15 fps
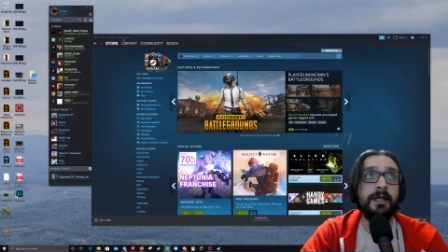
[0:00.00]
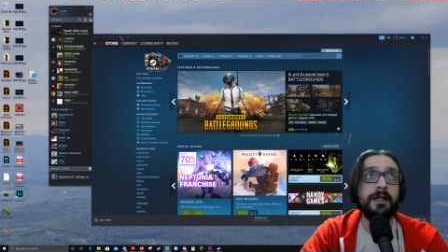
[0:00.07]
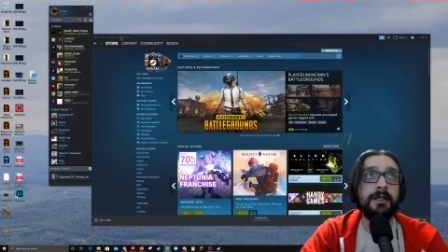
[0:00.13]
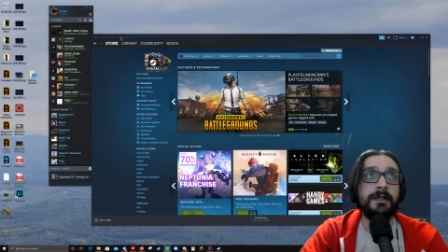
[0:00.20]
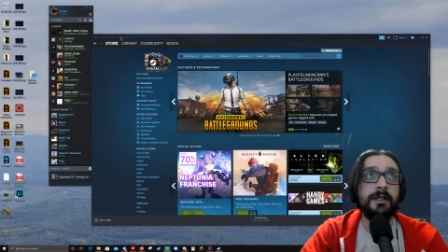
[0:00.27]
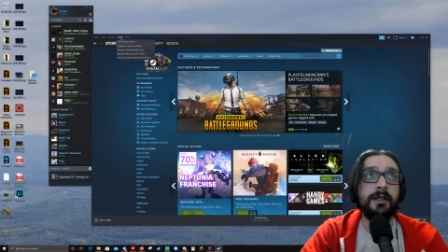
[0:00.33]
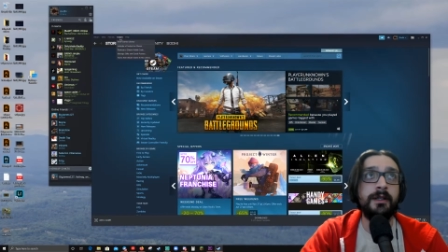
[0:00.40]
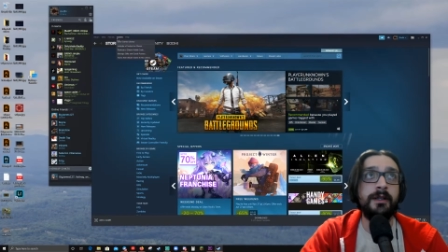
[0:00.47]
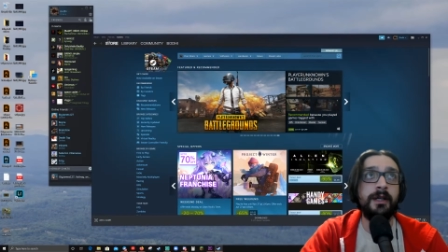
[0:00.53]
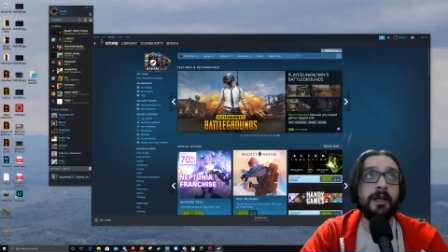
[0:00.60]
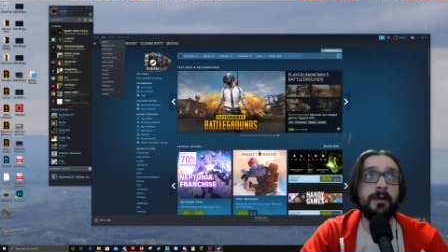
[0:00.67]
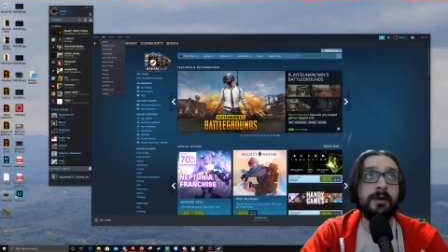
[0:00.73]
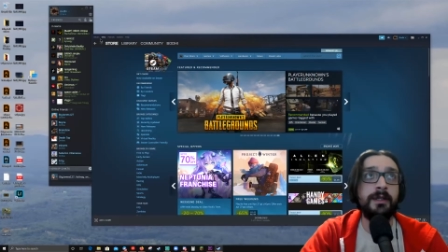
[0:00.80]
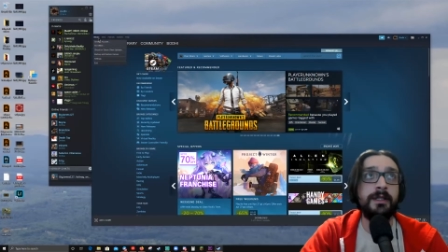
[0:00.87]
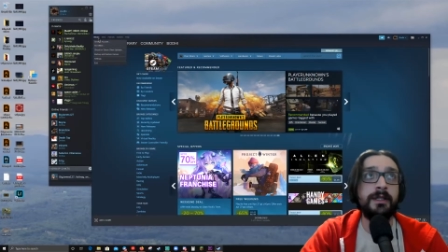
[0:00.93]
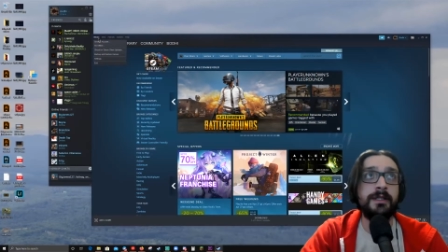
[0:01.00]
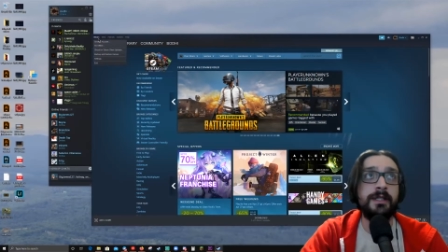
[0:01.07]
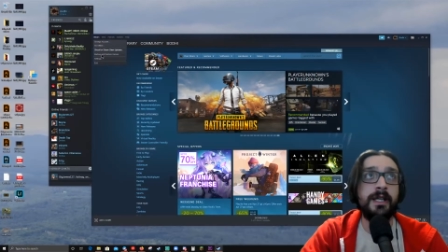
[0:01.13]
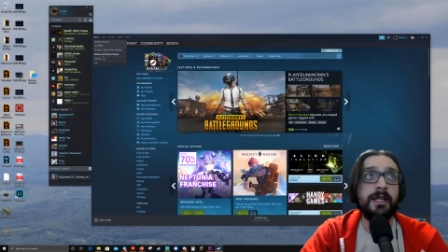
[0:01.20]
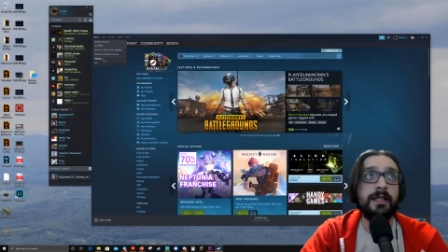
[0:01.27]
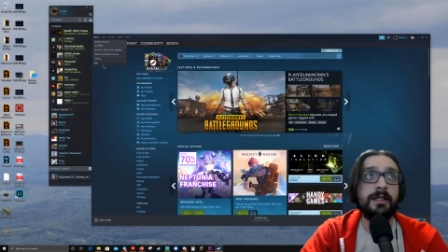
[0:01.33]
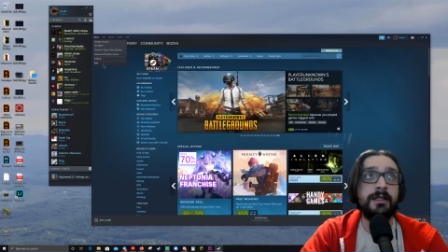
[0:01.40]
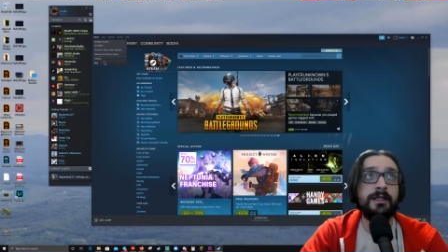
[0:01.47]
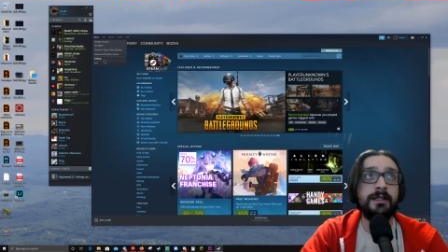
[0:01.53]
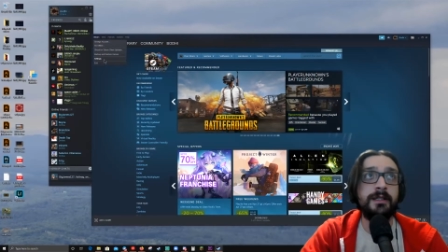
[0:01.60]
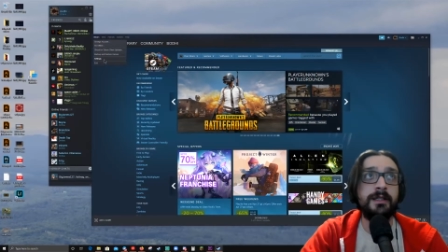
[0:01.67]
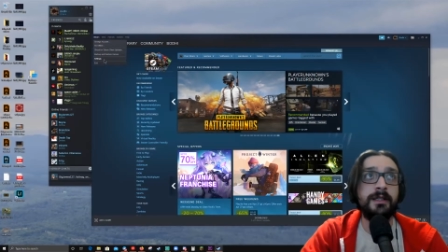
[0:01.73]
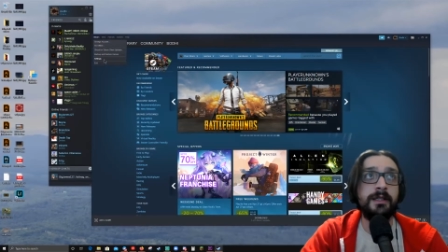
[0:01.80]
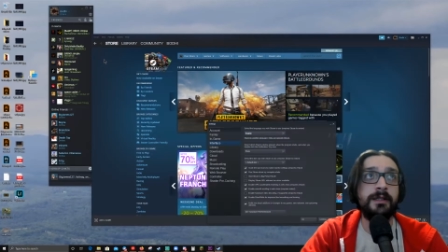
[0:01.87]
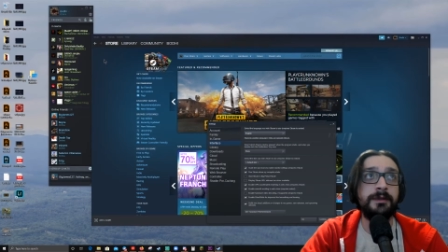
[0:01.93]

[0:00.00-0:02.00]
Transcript: So I went to settings